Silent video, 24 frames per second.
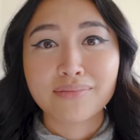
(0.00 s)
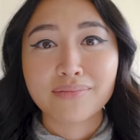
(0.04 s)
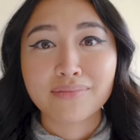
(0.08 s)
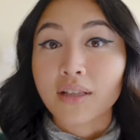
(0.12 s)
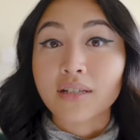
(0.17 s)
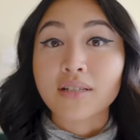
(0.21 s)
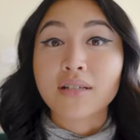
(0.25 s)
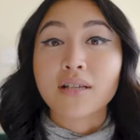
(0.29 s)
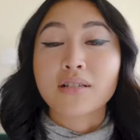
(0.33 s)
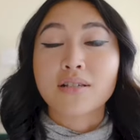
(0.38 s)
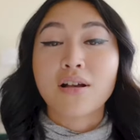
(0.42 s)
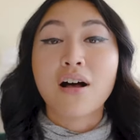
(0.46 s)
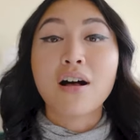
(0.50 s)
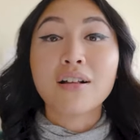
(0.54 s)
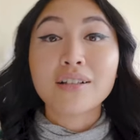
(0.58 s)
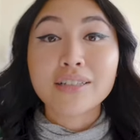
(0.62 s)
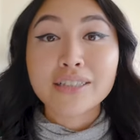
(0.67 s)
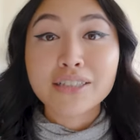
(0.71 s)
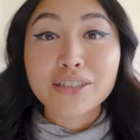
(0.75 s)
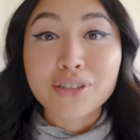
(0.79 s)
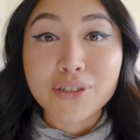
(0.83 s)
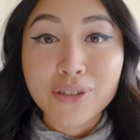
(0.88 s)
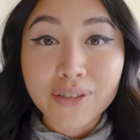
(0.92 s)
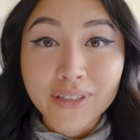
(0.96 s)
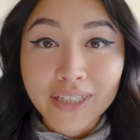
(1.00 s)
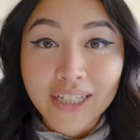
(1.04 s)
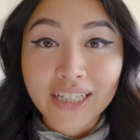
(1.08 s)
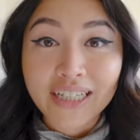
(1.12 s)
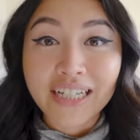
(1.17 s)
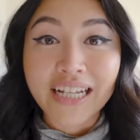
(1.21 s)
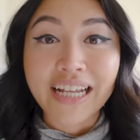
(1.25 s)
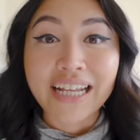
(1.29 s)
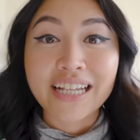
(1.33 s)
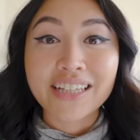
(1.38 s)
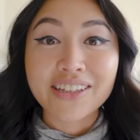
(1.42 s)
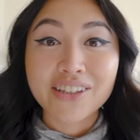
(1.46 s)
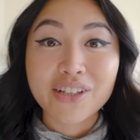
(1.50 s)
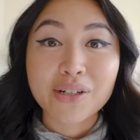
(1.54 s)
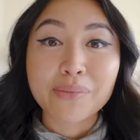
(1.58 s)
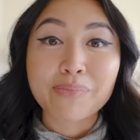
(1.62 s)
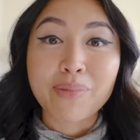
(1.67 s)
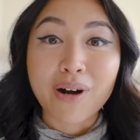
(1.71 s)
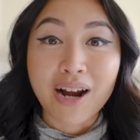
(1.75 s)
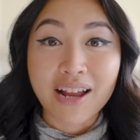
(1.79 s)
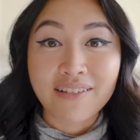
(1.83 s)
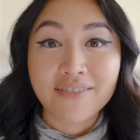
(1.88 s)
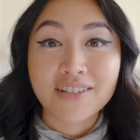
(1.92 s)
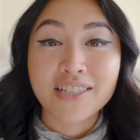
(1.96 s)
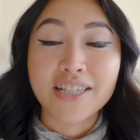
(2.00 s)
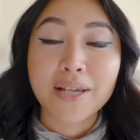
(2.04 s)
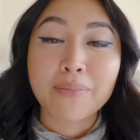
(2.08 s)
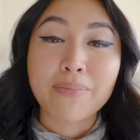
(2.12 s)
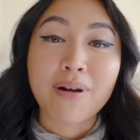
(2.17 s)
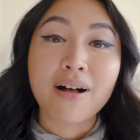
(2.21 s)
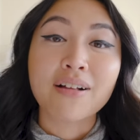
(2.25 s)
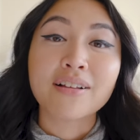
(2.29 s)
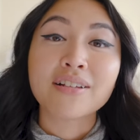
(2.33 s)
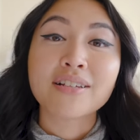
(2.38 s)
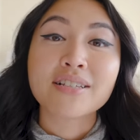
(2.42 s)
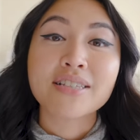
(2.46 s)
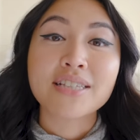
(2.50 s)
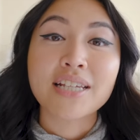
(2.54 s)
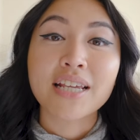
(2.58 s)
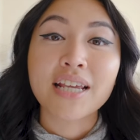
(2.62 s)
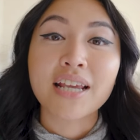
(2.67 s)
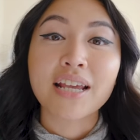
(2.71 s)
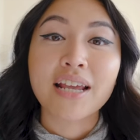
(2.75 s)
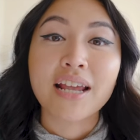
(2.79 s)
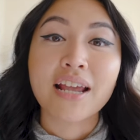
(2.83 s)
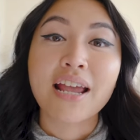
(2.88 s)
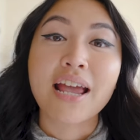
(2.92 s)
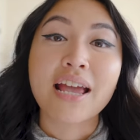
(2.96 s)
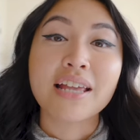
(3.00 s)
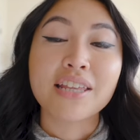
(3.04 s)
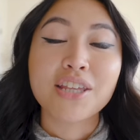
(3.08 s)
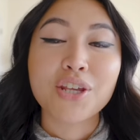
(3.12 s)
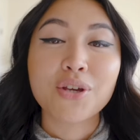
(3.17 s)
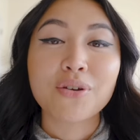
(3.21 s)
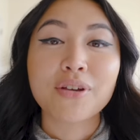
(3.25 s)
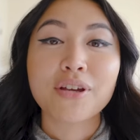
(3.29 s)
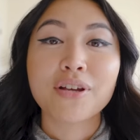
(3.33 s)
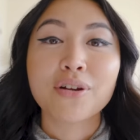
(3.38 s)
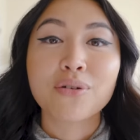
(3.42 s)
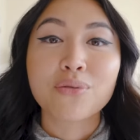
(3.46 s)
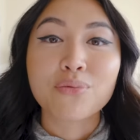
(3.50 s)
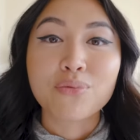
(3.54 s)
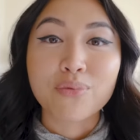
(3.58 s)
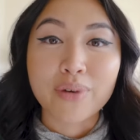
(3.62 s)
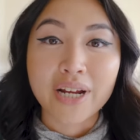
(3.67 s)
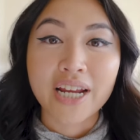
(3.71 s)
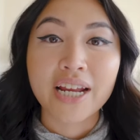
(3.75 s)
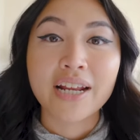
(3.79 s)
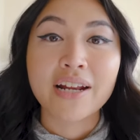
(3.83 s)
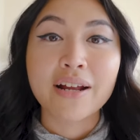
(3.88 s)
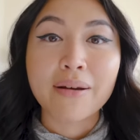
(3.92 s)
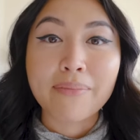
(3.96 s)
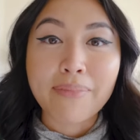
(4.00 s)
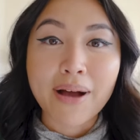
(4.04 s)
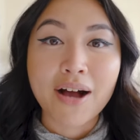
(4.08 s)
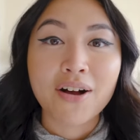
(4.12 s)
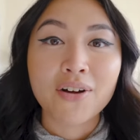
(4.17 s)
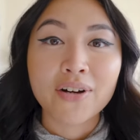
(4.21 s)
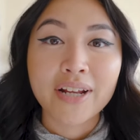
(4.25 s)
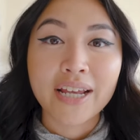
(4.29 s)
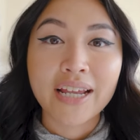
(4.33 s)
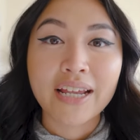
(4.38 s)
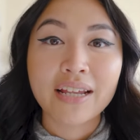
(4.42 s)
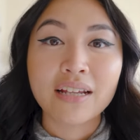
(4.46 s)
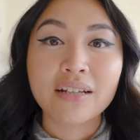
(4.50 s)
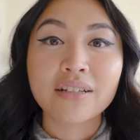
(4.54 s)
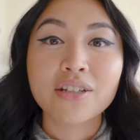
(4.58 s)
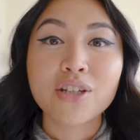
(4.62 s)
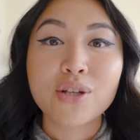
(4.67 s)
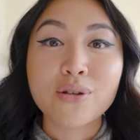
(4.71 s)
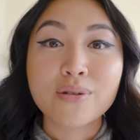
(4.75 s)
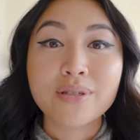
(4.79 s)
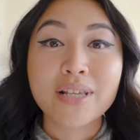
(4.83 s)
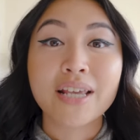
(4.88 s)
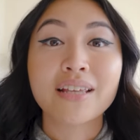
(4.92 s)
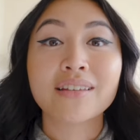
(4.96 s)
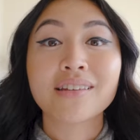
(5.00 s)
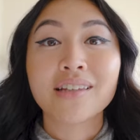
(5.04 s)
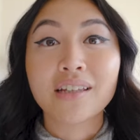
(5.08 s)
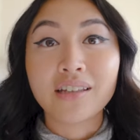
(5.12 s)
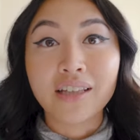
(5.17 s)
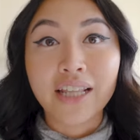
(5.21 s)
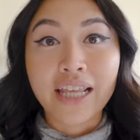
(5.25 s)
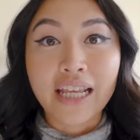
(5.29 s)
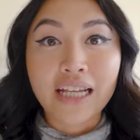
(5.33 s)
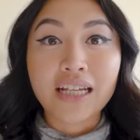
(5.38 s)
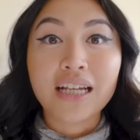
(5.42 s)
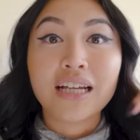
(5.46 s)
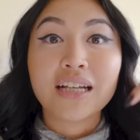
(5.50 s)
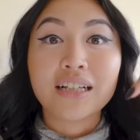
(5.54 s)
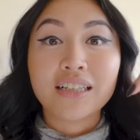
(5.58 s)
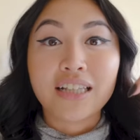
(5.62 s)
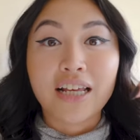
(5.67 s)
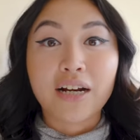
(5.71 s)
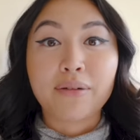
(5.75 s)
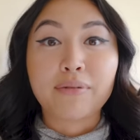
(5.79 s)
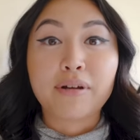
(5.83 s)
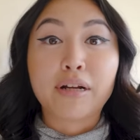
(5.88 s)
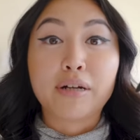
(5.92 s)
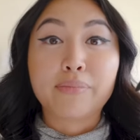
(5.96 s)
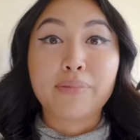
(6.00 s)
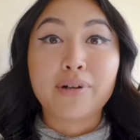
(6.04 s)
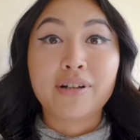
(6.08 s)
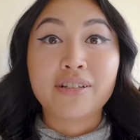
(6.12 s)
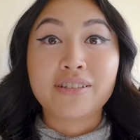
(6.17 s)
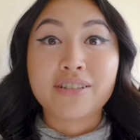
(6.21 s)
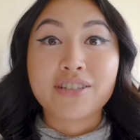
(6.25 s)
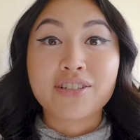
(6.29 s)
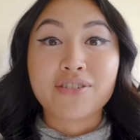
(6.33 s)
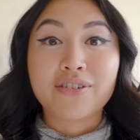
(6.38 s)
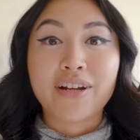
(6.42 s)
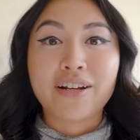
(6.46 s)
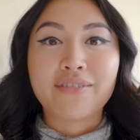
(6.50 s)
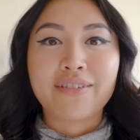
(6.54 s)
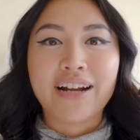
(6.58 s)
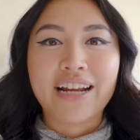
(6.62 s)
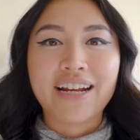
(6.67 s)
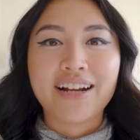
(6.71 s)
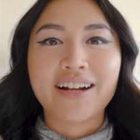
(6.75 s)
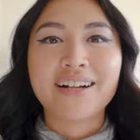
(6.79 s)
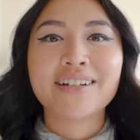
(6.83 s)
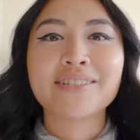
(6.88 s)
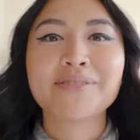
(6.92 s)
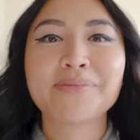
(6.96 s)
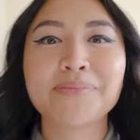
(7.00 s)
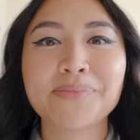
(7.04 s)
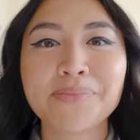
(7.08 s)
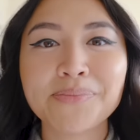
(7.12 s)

This is all included in their privacy policy, and you could read about it using the link that I'm gonna put on screen right here.